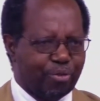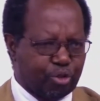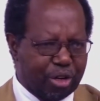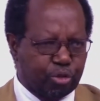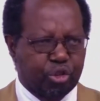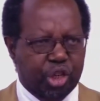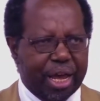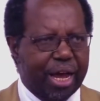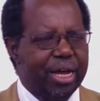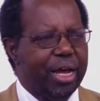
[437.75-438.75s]
I've tried to
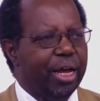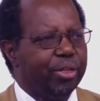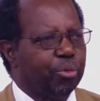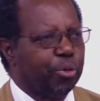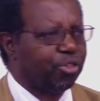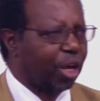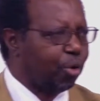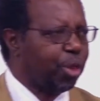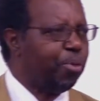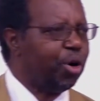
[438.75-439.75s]
share because I
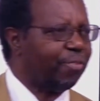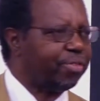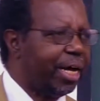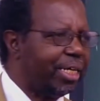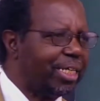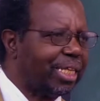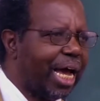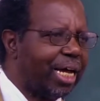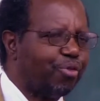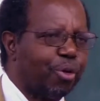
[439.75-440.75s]
wrote the book after I
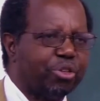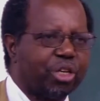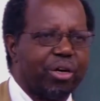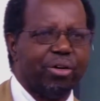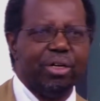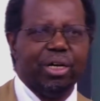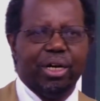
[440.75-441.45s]
retired from Shell